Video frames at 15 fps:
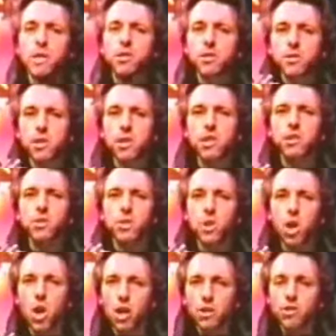The sun has
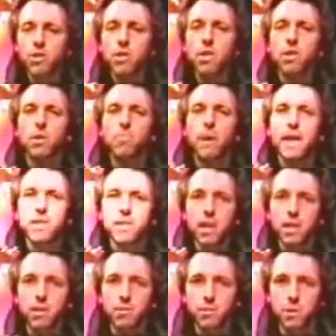lost the
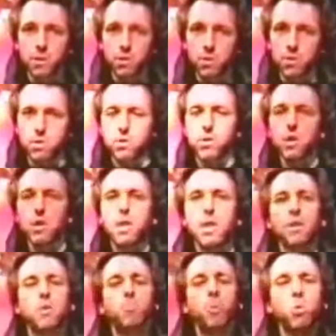magnetic fields,
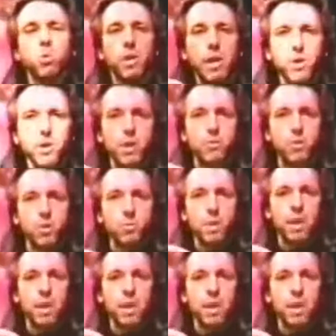the polarity of those